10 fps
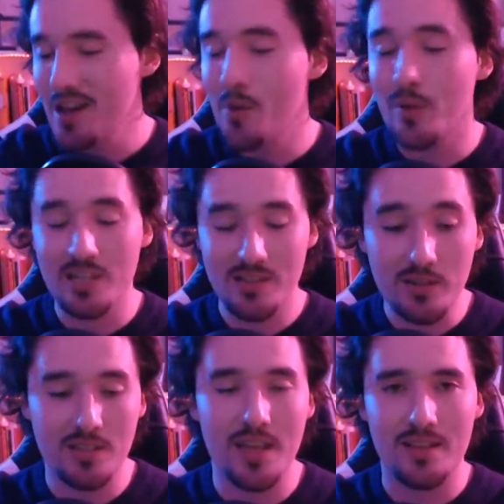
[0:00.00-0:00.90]
which is not
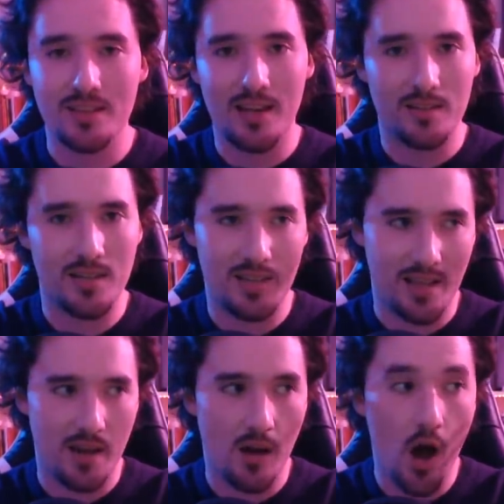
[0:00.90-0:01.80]
to say that sentences like
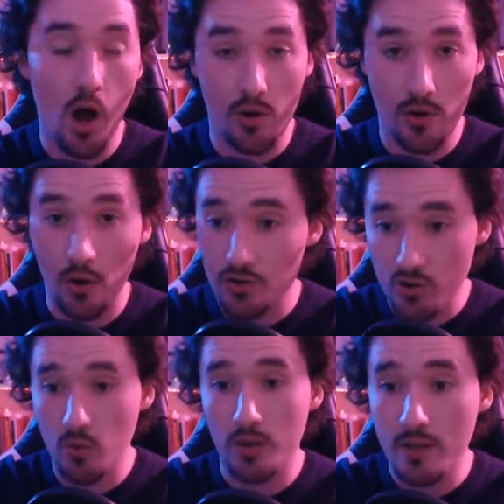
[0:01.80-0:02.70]
that are not
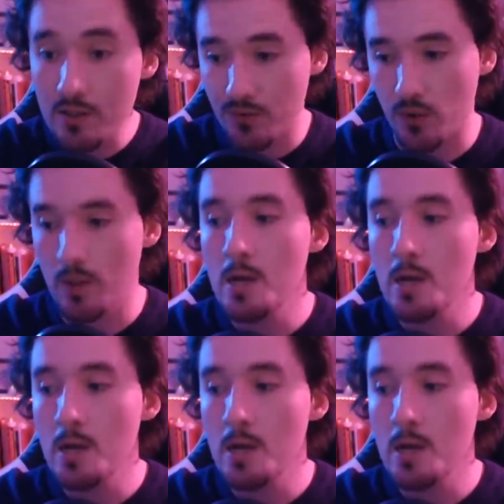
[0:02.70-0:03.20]
true or useful,